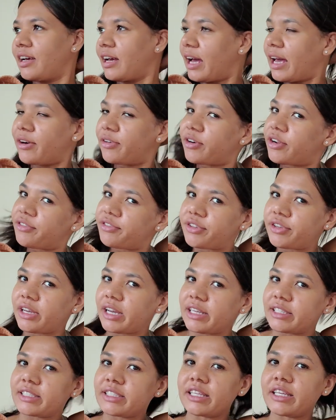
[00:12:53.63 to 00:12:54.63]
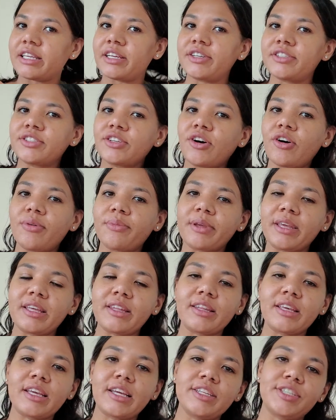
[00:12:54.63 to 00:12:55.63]
I don't know if you guys can hear Tommy
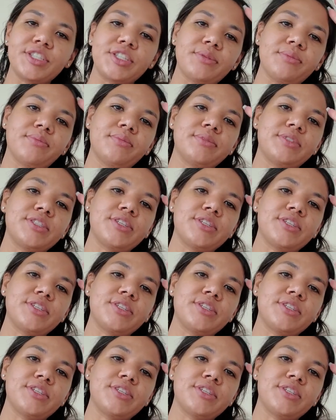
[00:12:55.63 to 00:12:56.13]
in the kitchen,